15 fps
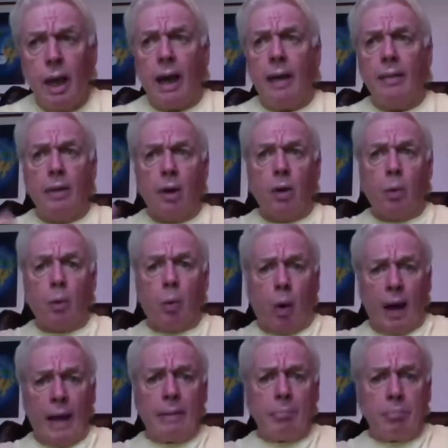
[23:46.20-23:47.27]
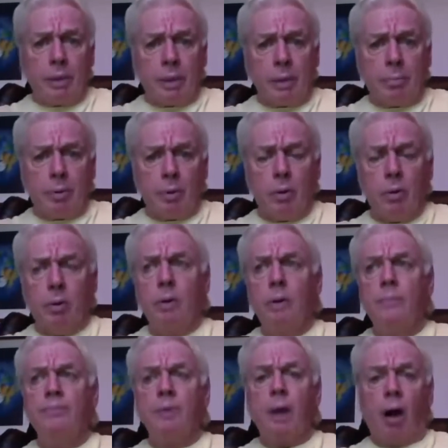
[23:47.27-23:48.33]
and that white people
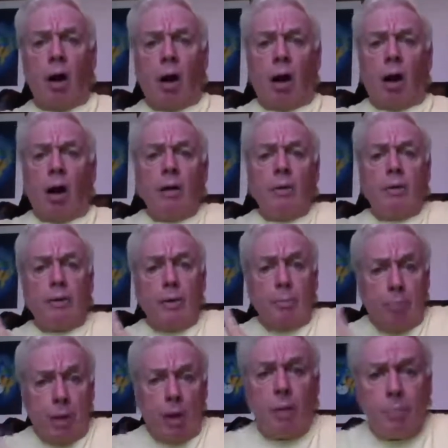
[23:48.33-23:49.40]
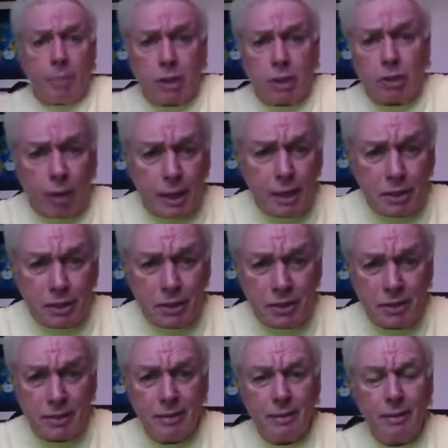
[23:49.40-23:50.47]
are the
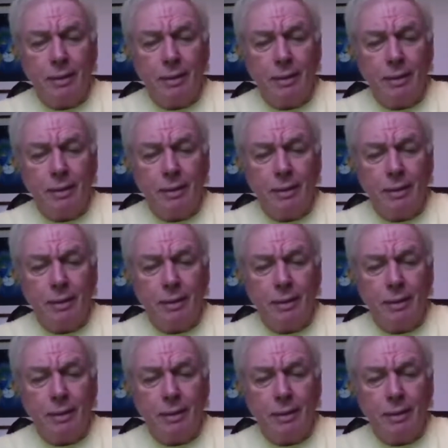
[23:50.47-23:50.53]
perpetrators